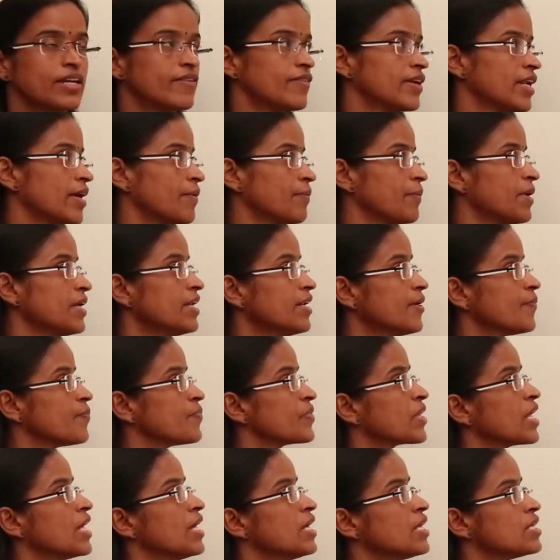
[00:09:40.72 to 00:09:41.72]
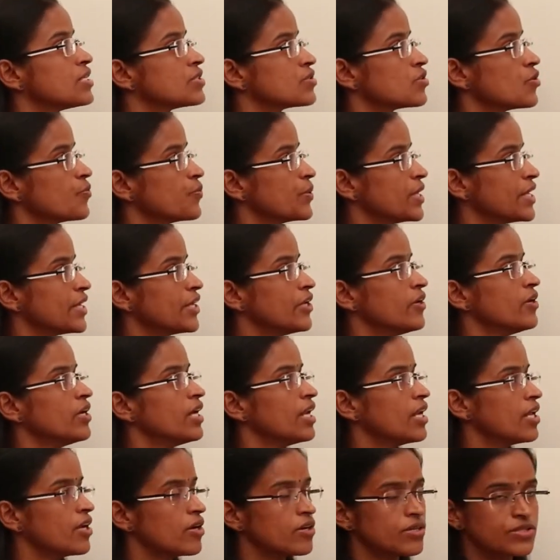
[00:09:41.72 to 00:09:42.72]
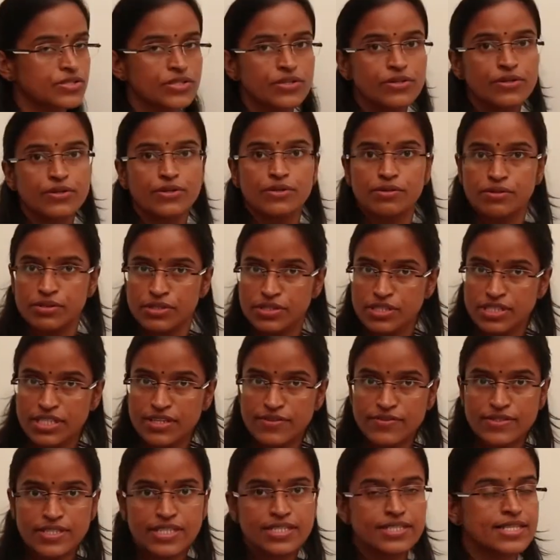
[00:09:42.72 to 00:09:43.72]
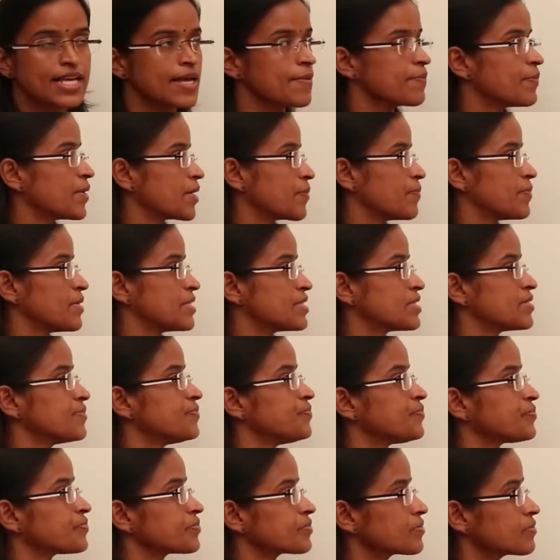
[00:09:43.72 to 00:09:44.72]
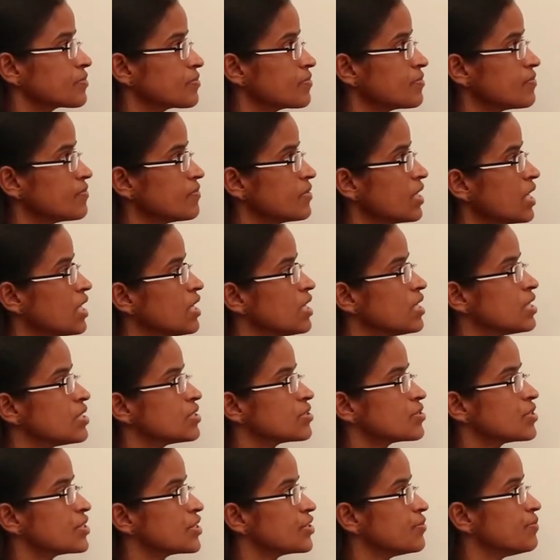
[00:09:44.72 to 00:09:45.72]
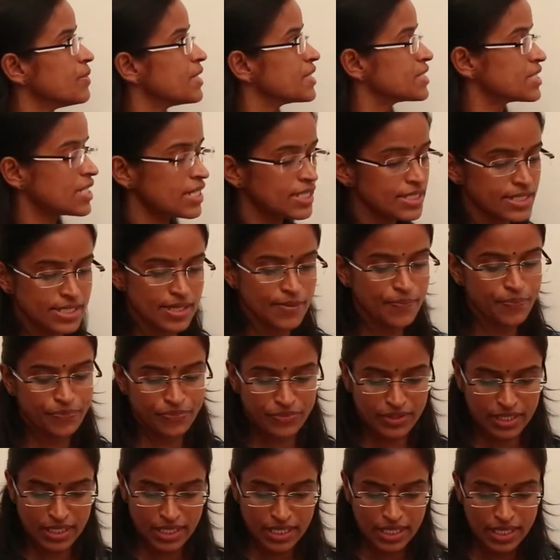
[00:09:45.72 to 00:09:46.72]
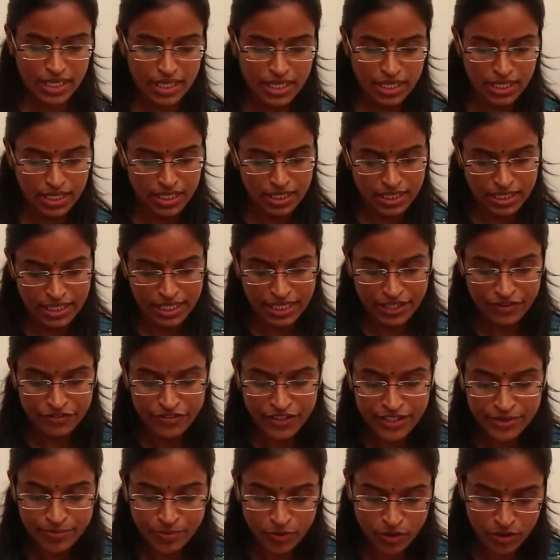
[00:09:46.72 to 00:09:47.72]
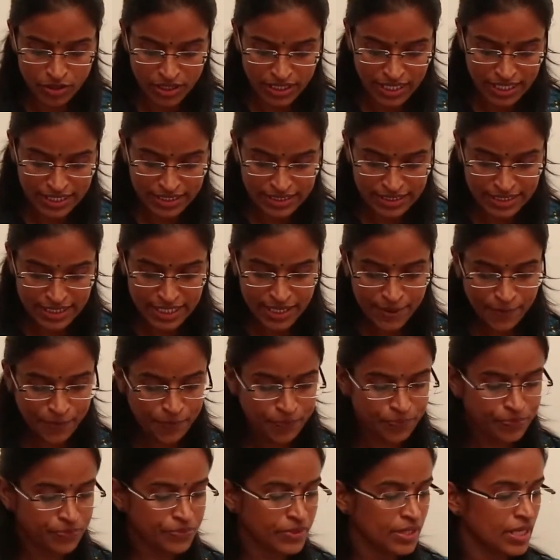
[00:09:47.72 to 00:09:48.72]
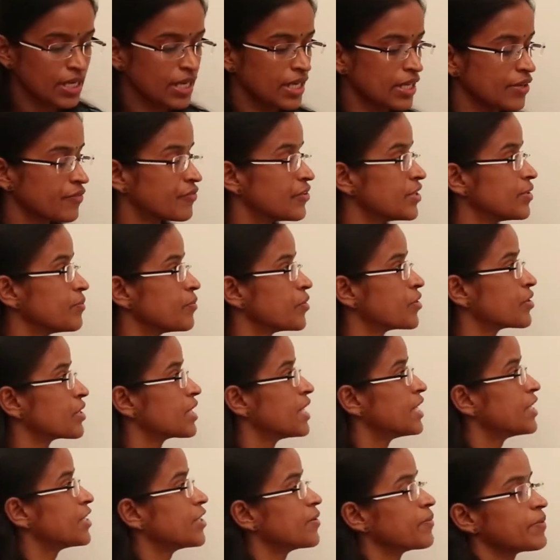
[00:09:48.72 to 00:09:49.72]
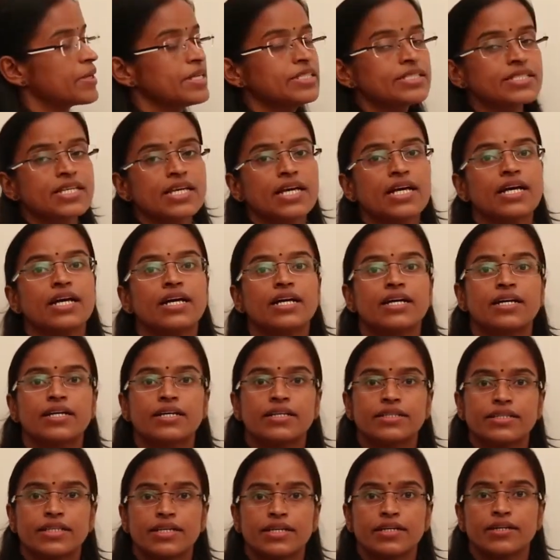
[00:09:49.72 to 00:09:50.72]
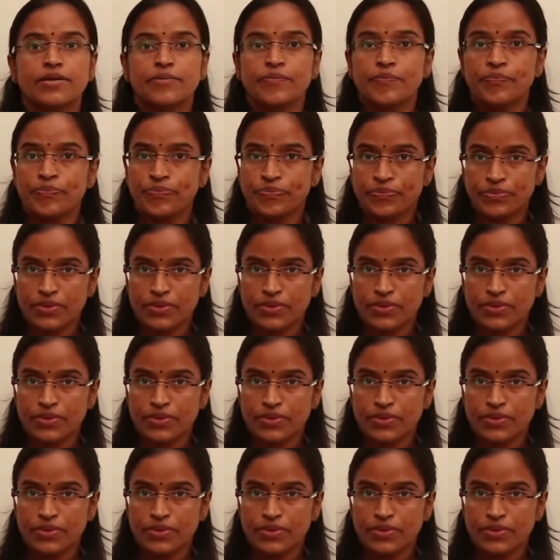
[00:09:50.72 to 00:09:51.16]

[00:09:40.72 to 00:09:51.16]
development. So PQLI also serves the same purpose. So it measures infant mortality. Infant mortality means the